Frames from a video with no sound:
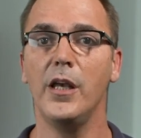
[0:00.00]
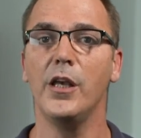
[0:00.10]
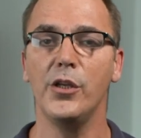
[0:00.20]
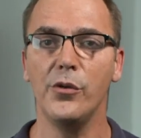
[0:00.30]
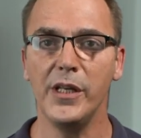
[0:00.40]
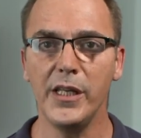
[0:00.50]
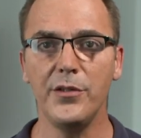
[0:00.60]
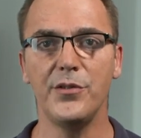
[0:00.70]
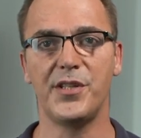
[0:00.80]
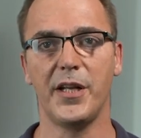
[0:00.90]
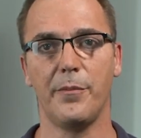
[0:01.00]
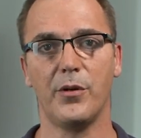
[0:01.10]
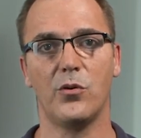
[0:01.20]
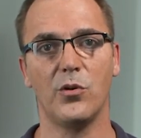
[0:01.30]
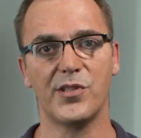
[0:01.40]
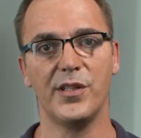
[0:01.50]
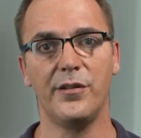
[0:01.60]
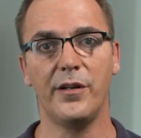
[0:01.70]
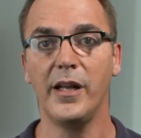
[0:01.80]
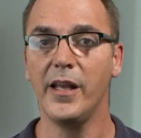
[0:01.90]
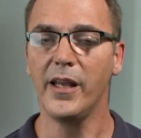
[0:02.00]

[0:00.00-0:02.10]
you need to set up a call center,